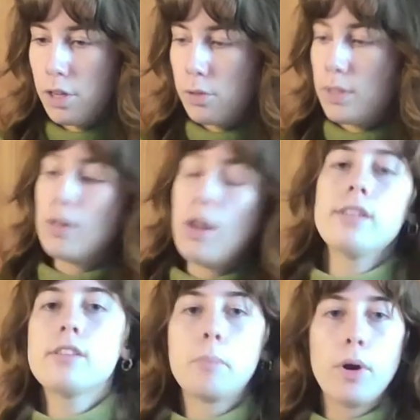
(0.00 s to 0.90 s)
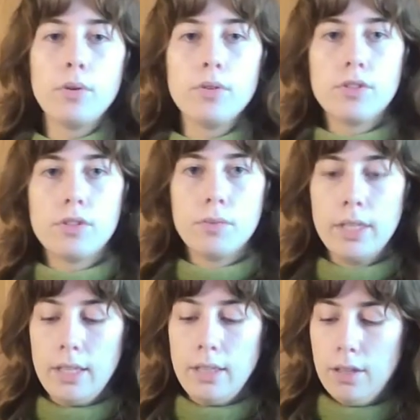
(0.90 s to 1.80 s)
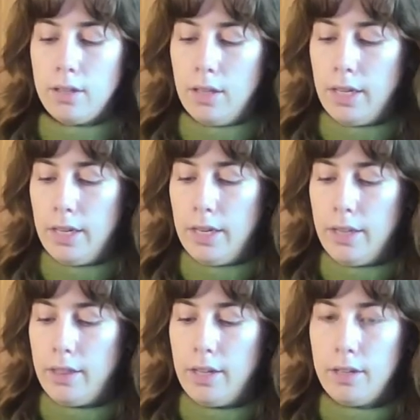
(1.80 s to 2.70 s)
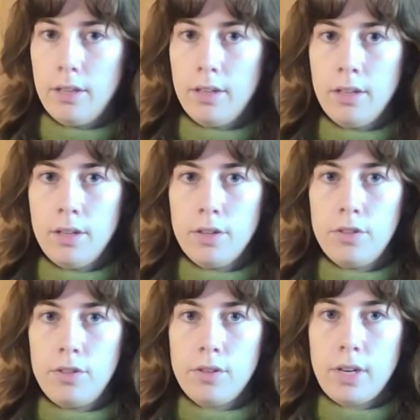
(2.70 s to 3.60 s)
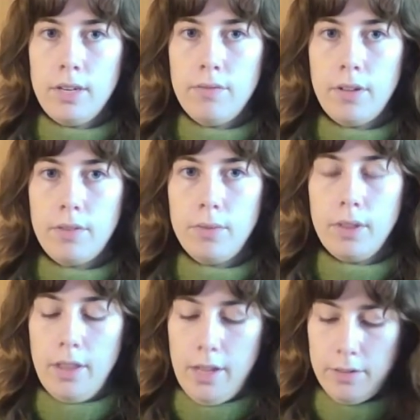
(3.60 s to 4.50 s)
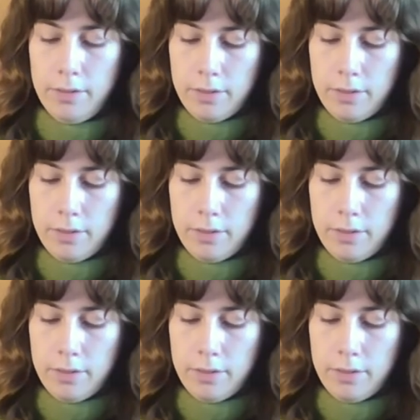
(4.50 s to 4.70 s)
So it's not supposed to really look like anything. So you're kind of left with this